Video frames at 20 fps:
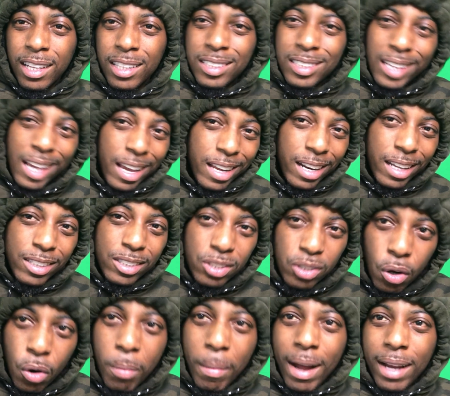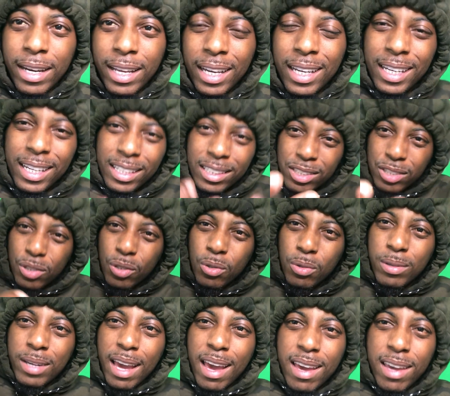Say it ain't so, my nigga. This
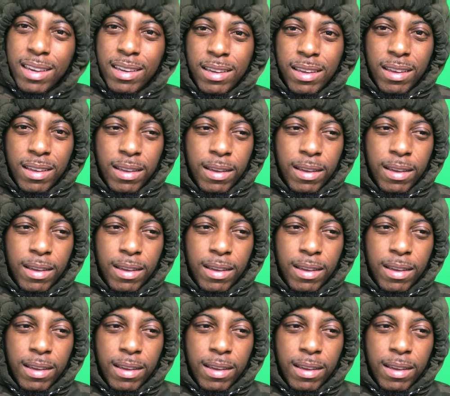you, gang?